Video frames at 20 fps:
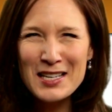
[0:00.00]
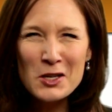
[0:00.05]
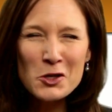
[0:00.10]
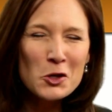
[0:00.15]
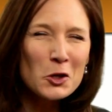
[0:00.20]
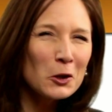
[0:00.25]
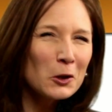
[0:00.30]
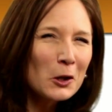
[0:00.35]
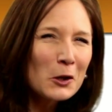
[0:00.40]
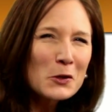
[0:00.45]

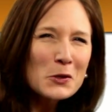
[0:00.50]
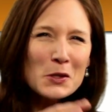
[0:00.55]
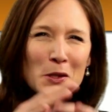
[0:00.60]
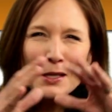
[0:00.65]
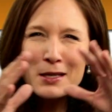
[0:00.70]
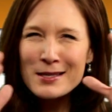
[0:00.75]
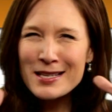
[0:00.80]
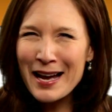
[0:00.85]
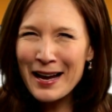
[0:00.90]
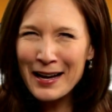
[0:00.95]
it's
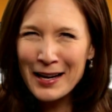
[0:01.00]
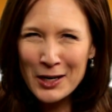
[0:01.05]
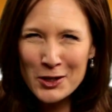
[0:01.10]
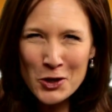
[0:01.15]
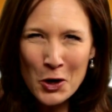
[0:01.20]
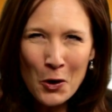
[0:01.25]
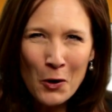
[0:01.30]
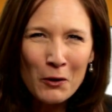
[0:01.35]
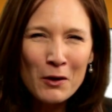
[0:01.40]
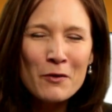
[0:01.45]
closely tied
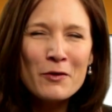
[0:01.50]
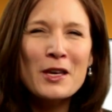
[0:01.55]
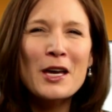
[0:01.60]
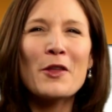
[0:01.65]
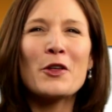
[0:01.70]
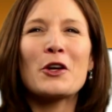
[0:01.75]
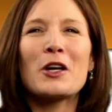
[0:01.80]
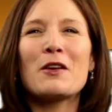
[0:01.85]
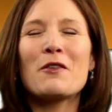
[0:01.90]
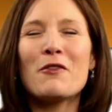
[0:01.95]
to all of the
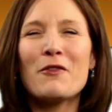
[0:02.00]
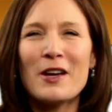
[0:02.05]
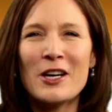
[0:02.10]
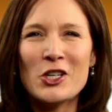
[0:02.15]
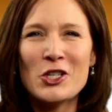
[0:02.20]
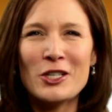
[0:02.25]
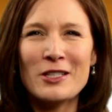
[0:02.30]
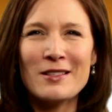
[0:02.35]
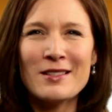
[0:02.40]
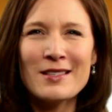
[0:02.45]
other
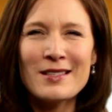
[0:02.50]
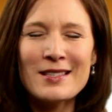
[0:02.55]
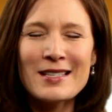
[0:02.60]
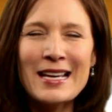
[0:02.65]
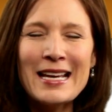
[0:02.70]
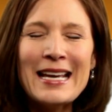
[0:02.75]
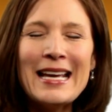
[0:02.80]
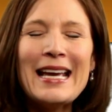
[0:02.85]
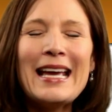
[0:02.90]
confessions.